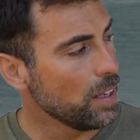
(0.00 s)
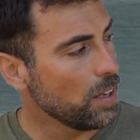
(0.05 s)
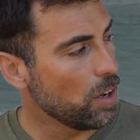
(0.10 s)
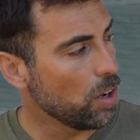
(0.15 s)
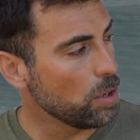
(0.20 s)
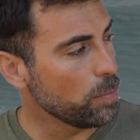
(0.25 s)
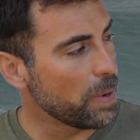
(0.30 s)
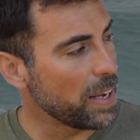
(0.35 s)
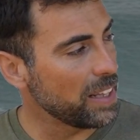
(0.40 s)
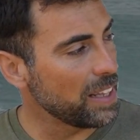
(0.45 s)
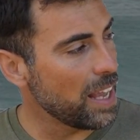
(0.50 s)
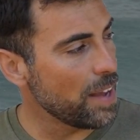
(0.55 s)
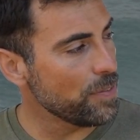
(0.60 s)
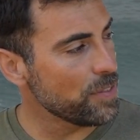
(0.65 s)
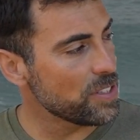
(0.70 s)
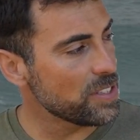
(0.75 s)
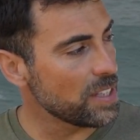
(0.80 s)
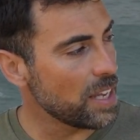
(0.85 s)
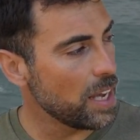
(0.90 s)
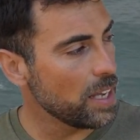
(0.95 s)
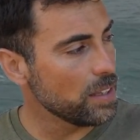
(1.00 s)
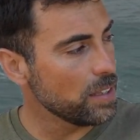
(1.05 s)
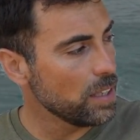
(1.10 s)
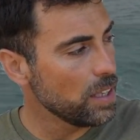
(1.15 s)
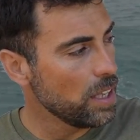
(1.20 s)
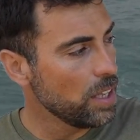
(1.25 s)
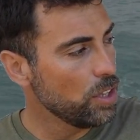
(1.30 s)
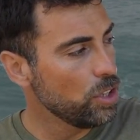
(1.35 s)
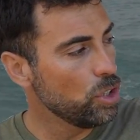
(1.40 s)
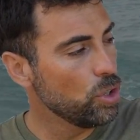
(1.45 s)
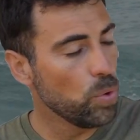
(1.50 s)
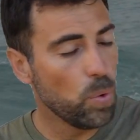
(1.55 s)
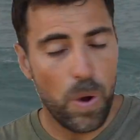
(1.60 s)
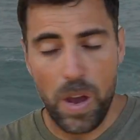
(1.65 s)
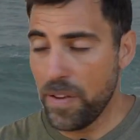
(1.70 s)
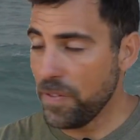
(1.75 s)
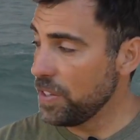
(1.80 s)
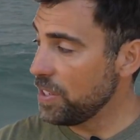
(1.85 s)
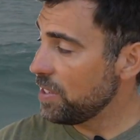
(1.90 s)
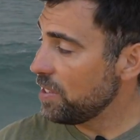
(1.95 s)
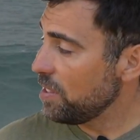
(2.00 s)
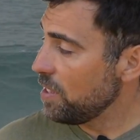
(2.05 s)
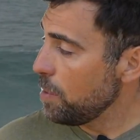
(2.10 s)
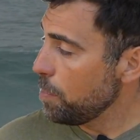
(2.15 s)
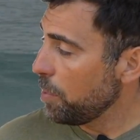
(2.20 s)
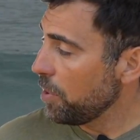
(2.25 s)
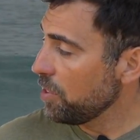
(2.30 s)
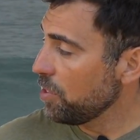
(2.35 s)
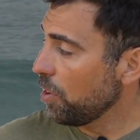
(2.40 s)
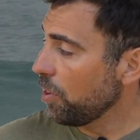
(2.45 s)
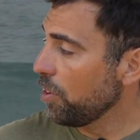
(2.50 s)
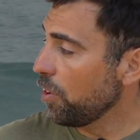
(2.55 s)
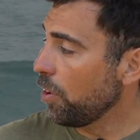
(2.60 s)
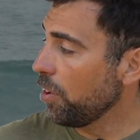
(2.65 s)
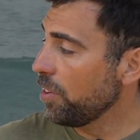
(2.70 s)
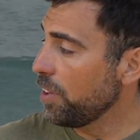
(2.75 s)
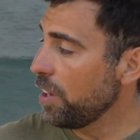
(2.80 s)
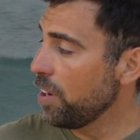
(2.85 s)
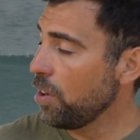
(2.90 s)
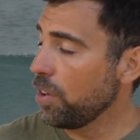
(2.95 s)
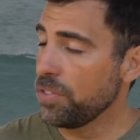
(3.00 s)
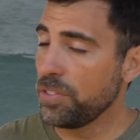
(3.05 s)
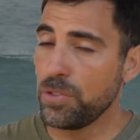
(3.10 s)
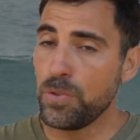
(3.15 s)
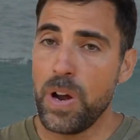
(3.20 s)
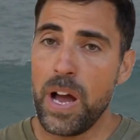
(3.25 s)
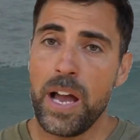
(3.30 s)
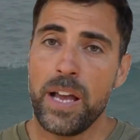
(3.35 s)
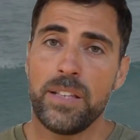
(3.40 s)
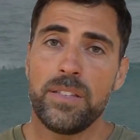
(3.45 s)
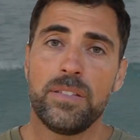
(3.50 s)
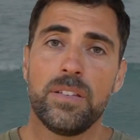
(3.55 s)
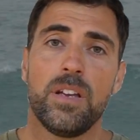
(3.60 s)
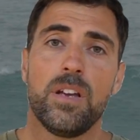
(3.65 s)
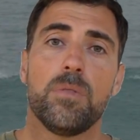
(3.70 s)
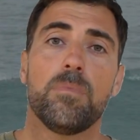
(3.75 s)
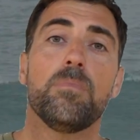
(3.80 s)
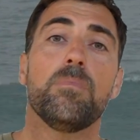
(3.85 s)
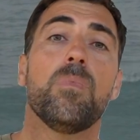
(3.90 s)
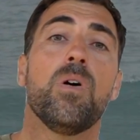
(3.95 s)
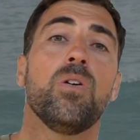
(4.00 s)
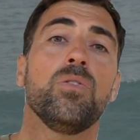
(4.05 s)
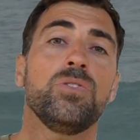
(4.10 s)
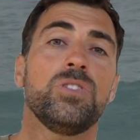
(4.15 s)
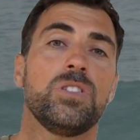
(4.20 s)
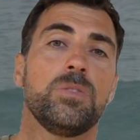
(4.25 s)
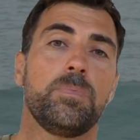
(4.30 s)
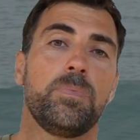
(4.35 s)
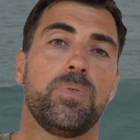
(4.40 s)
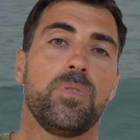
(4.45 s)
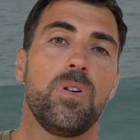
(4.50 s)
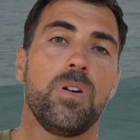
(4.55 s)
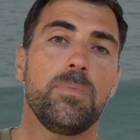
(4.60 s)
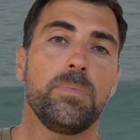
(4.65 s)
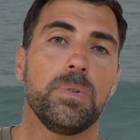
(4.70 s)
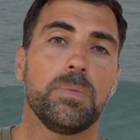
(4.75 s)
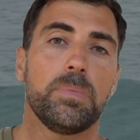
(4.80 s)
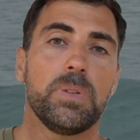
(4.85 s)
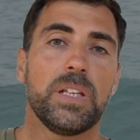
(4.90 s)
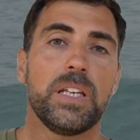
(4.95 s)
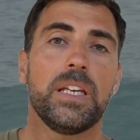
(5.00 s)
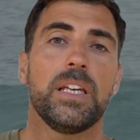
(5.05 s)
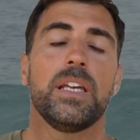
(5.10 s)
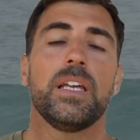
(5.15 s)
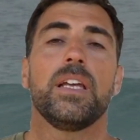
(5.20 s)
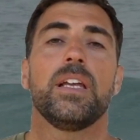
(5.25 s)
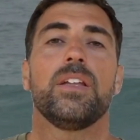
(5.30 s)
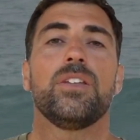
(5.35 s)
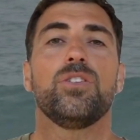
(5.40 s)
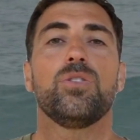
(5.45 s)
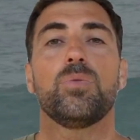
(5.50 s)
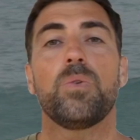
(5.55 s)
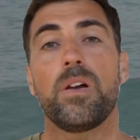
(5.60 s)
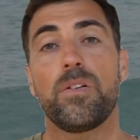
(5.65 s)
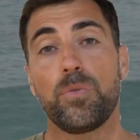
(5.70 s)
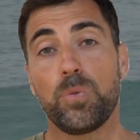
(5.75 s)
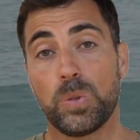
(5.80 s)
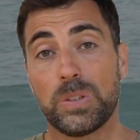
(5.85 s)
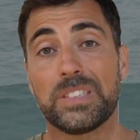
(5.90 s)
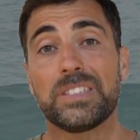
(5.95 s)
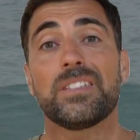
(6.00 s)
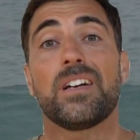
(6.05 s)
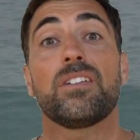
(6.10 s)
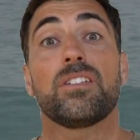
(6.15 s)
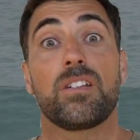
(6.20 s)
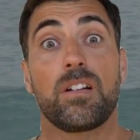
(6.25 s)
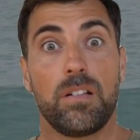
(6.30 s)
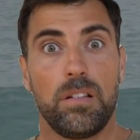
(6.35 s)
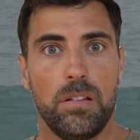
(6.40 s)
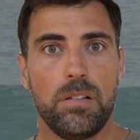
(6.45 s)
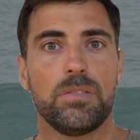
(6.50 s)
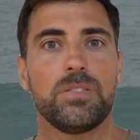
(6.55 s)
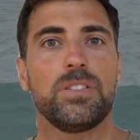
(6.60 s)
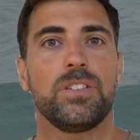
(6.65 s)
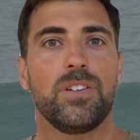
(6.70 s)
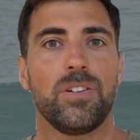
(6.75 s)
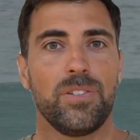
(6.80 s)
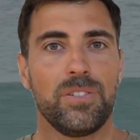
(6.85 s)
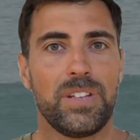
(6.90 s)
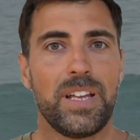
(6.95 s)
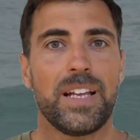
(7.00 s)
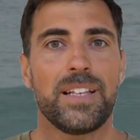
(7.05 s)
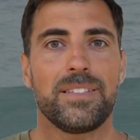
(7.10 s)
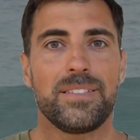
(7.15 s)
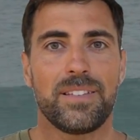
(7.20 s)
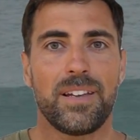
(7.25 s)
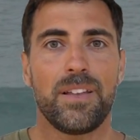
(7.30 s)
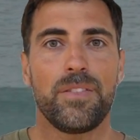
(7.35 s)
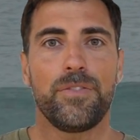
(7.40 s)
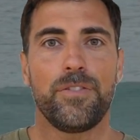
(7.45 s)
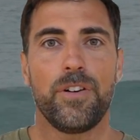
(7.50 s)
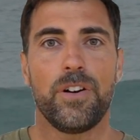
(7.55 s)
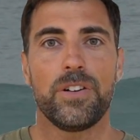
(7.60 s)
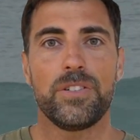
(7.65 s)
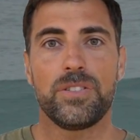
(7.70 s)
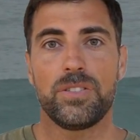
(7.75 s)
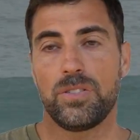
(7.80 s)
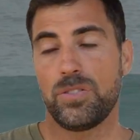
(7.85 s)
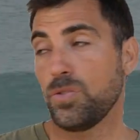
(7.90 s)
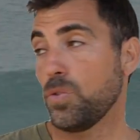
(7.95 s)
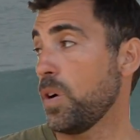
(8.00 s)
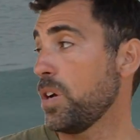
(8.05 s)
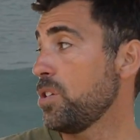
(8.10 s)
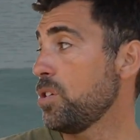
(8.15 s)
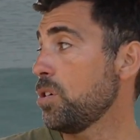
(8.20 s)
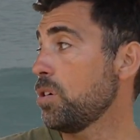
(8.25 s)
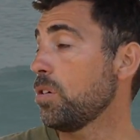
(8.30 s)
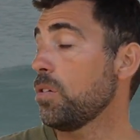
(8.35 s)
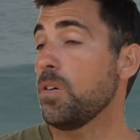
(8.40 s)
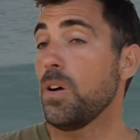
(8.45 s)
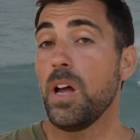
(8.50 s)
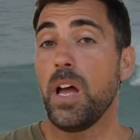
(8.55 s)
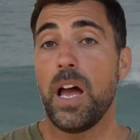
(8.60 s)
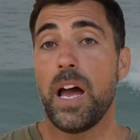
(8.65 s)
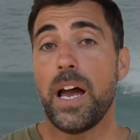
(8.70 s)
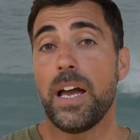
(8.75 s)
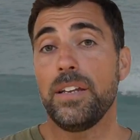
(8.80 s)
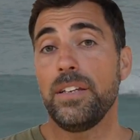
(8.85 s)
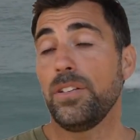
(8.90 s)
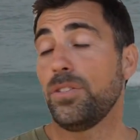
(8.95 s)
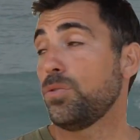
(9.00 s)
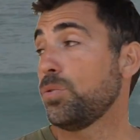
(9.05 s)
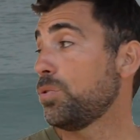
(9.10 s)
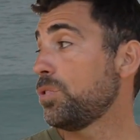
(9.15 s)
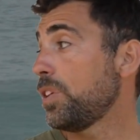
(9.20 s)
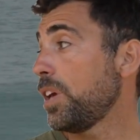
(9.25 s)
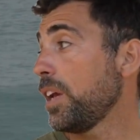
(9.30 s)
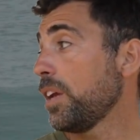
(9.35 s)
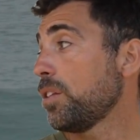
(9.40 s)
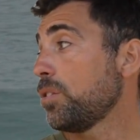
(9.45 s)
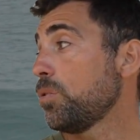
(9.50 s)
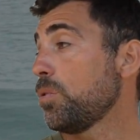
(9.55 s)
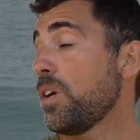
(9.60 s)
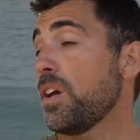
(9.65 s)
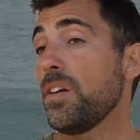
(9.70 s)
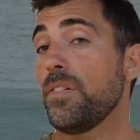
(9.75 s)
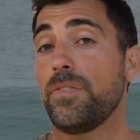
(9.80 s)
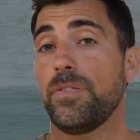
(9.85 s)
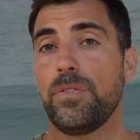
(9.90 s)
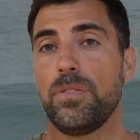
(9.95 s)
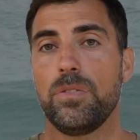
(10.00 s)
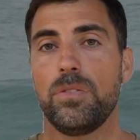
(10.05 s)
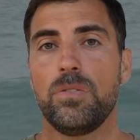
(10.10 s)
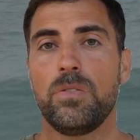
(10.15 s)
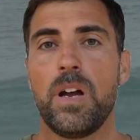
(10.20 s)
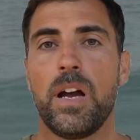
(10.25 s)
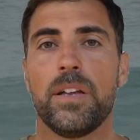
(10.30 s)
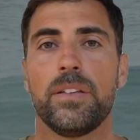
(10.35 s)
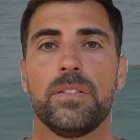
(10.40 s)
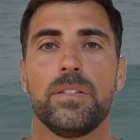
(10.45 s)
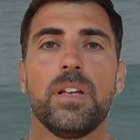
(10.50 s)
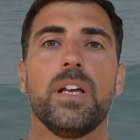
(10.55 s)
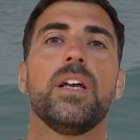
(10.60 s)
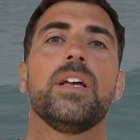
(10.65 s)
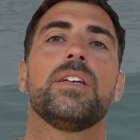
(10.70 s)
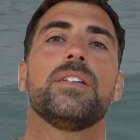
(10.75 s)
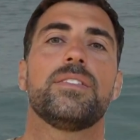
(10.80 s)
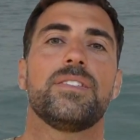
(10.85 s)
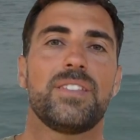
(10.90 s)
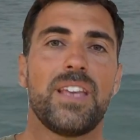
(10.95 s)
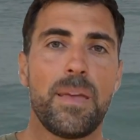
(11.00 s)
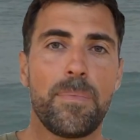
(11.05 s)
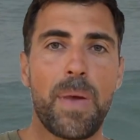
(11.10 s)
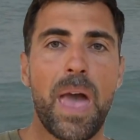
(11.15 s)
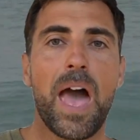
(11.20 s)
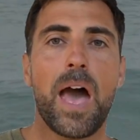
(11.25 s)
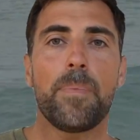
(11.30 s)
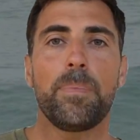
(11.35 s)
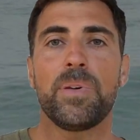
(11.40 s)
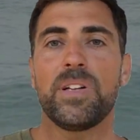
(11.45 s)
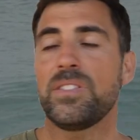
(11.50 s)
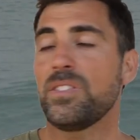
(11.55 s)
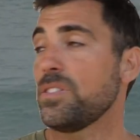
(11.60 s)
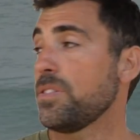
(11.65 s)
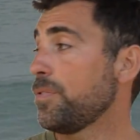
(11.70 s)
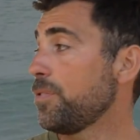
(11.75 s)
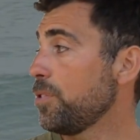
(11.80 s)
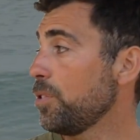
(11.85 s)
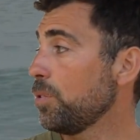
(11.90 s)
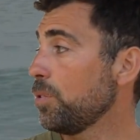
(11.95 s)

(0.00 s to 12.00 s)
on my left side the wave is steeper than on the right, most probably the wave will start closing on that side first. So I know I need to take the wave to the right. Same happens if